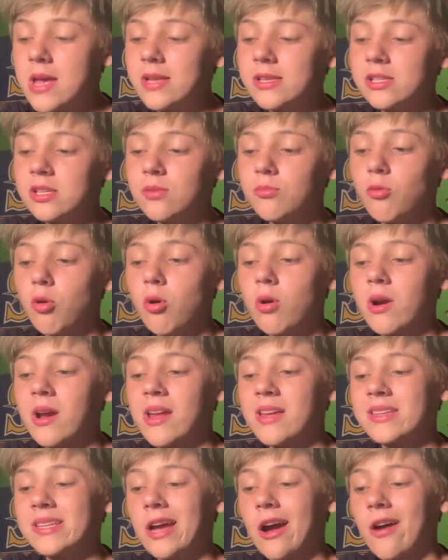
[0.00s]
Dylan Moore
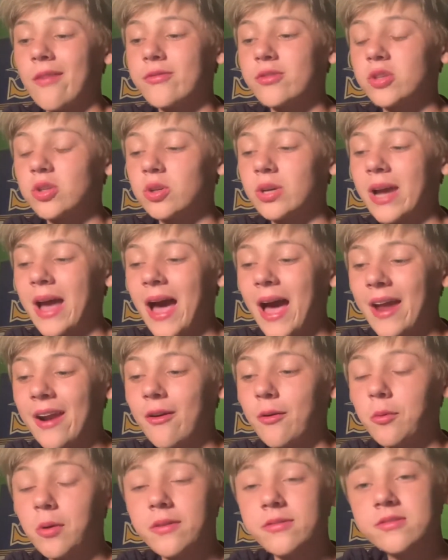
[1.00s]
is off to a kind
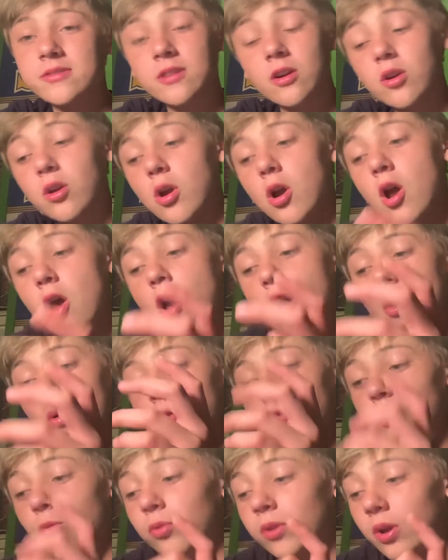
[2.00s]
of rough start
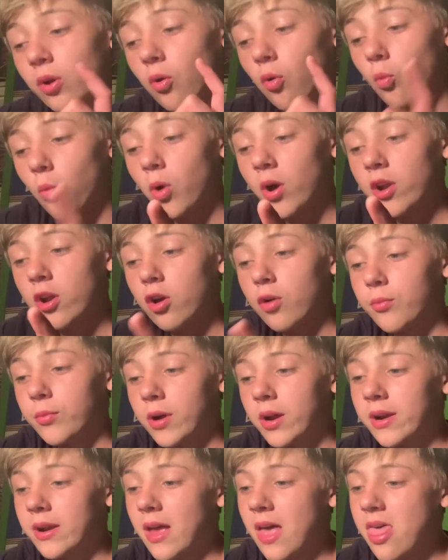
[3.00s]
with only one home
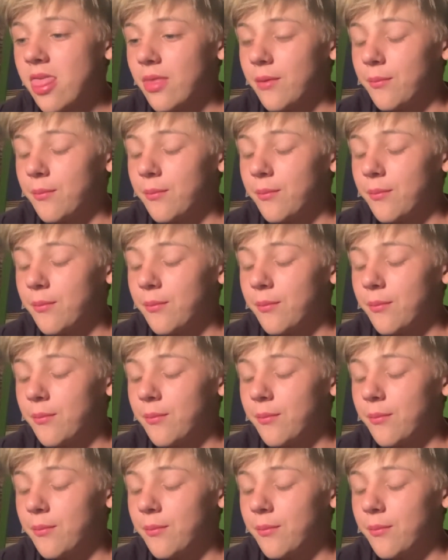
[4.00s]
run, and